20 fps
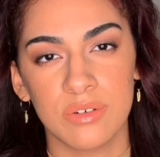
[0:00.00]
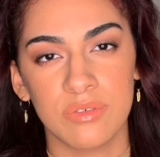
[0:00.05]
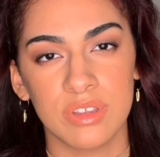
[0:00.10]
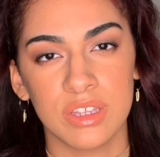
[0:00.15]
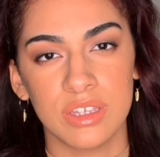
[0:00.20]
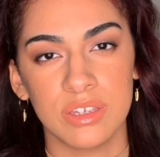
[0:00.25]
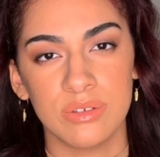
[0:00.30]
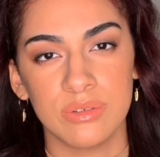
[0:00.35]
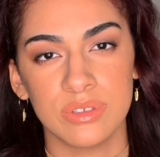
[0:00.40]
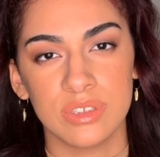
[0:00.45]
really
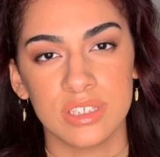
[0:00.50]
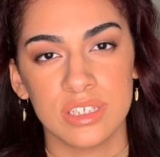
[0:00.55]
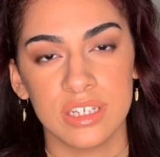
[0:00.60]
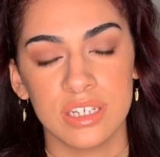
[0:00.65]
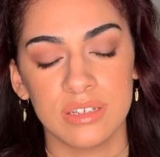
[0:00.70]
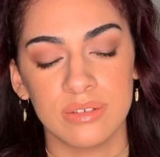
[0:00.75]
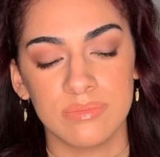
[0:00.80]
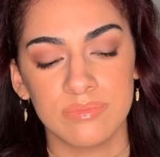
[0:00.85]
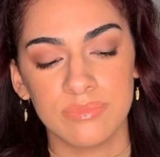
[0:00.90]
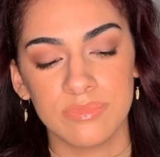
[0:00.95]
use
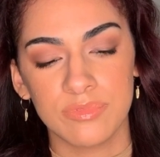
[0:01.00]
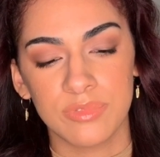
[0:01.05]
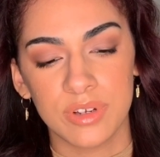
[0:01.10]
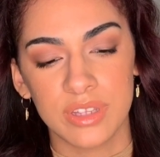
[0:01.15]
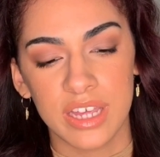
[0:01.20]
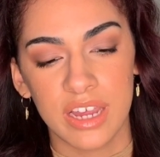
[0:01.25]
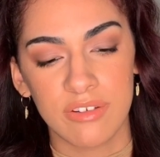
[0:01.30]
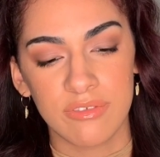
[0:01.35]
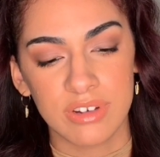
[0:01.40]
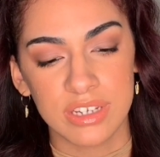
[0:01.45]
it for
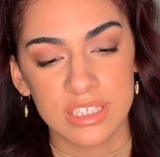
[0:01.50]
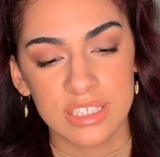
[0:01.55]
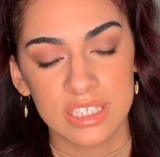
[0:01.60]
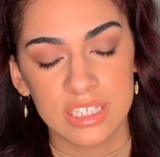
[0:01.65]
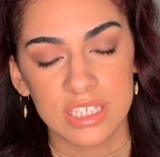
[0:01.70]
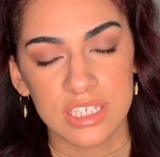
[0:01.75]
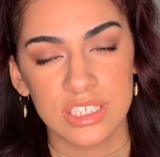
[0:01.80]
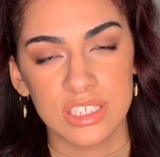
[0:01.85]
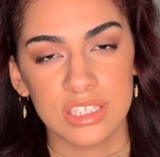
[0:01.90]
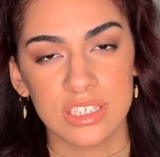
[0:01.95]
that reason.
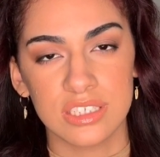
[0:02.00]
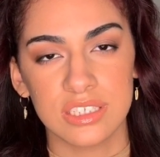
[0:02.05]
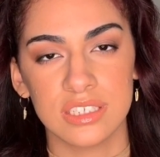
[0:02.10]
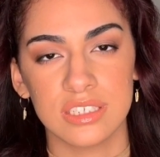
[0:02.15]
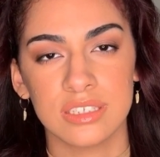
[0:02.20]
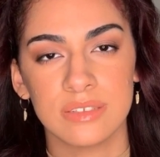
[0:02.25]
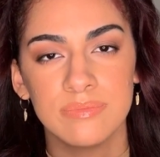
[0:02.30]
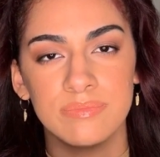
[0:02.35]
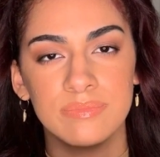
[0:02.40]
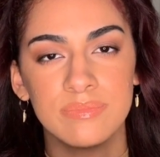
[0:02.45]
It's just
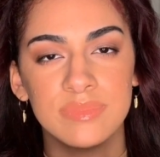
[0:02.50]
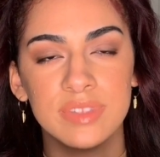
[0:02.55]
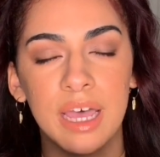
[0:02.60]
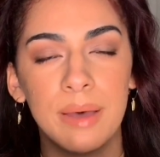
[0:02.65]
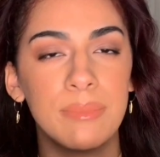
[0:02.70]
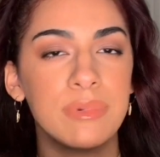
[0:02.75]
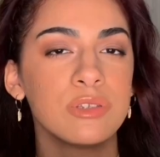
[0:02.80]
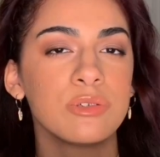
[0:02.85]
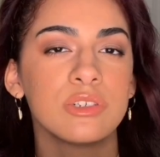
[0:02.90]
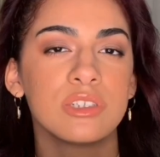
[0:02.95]
not
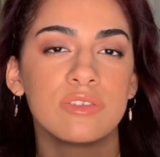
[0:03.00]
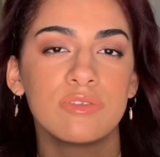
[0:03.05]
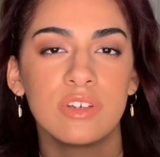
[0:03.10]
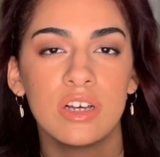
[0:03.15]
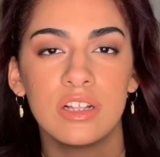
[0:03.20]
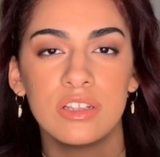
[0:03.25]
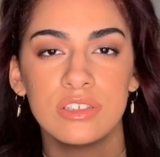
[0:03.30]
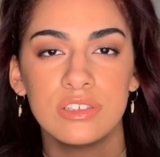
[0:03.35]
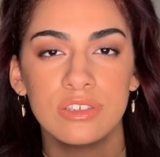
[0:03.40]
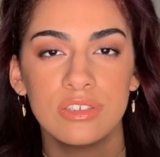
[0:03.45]
my source of
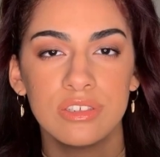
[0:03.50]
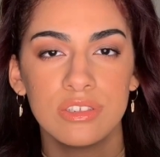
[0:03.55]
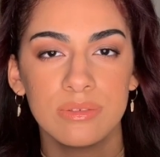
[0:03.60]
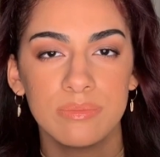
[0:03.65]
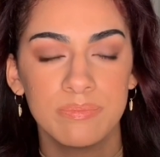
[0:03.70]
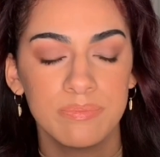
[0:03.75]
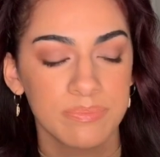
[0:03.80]
colors.